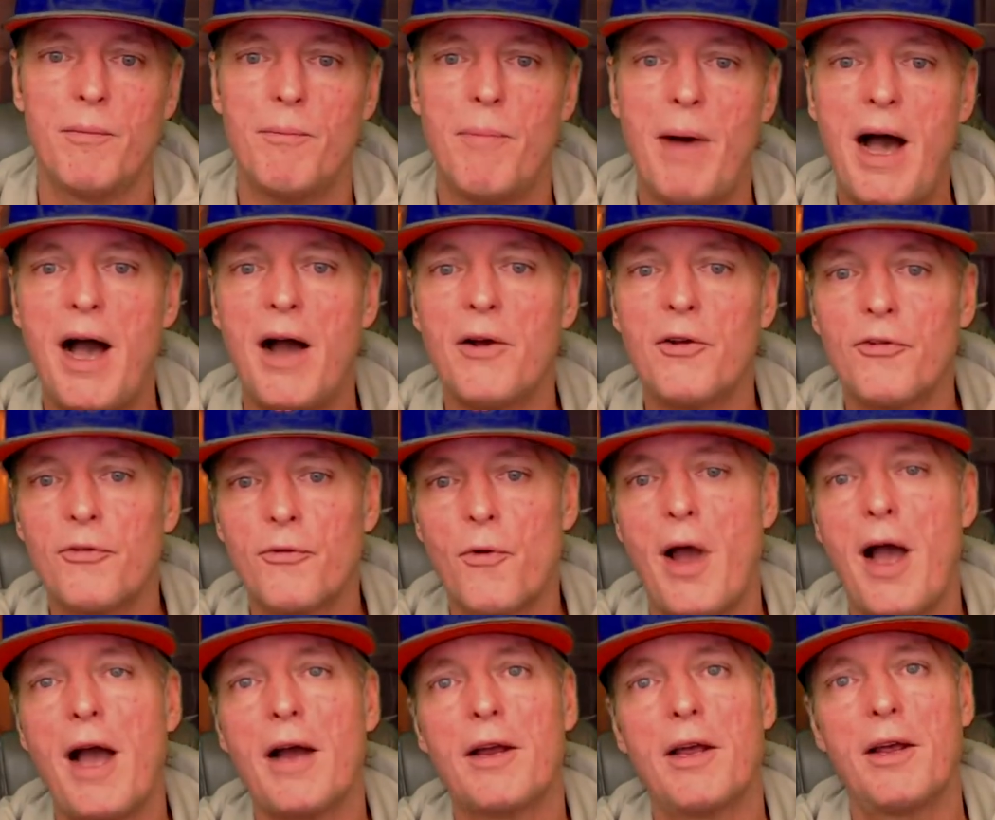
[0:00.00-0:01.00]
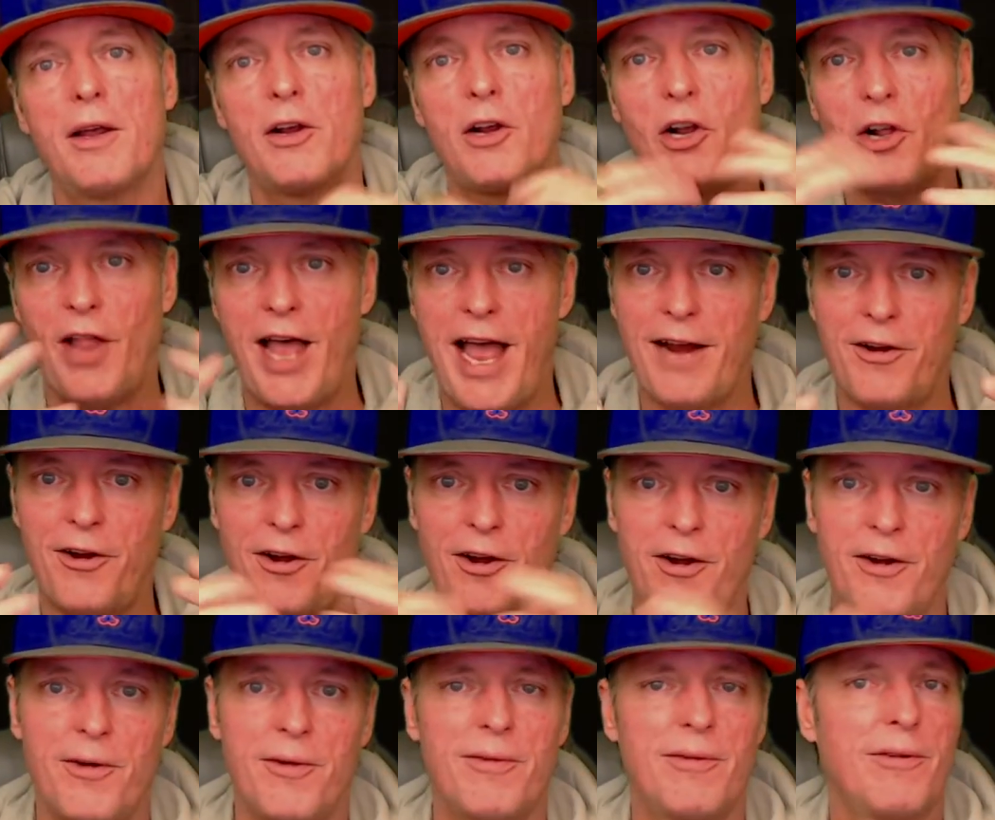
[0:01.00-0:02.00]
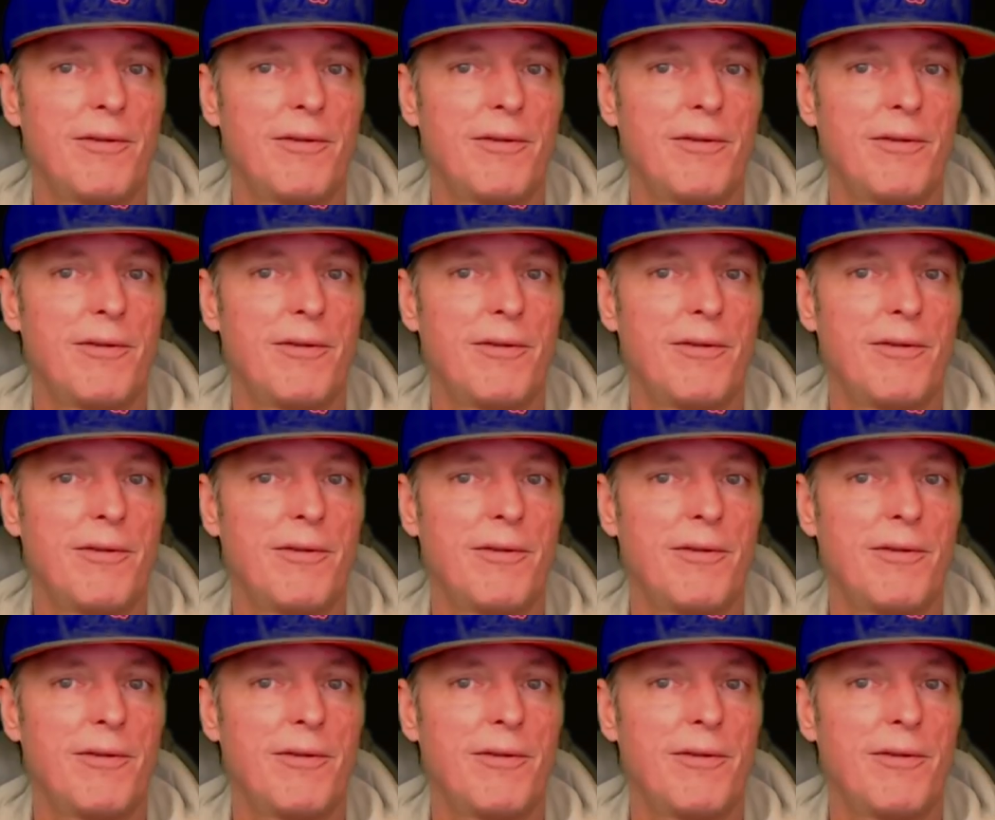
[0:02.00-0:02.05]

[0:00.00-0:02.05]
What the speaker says: Bogstrok Clacker.